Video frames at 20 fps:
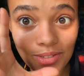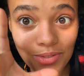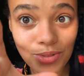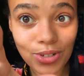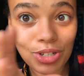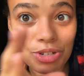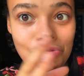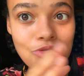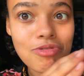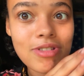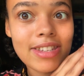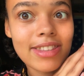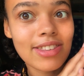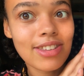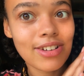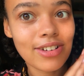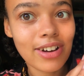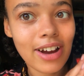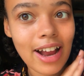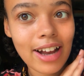retreat
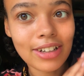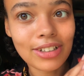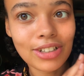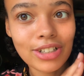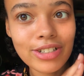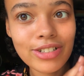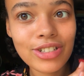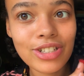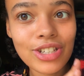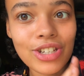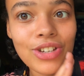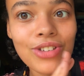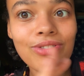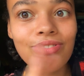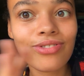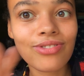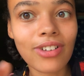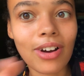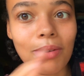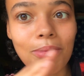their energy
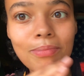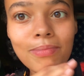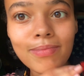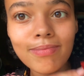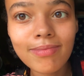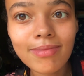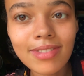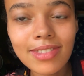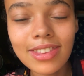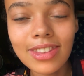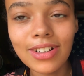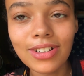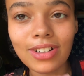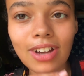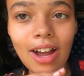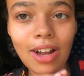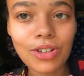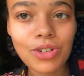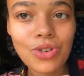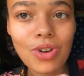from. They're
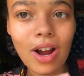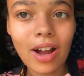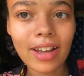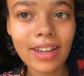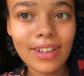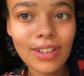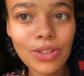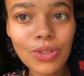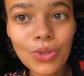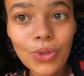not trying